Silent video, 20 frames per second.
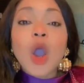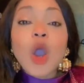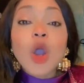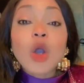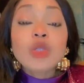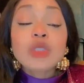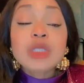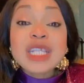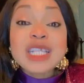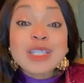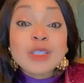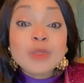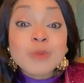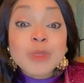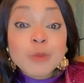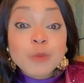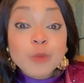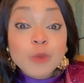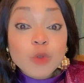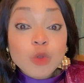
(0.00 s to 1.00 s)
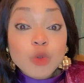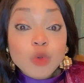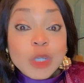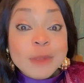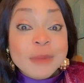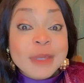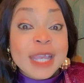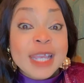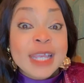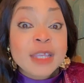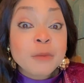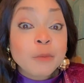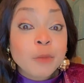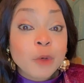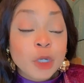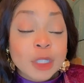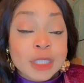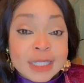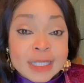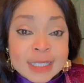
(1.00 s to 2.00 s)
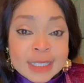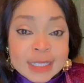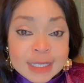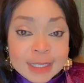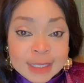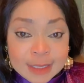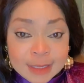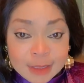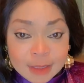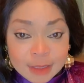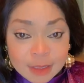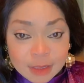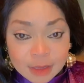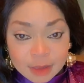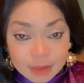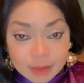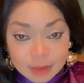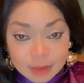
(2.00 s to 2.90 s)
All these people, women in politics,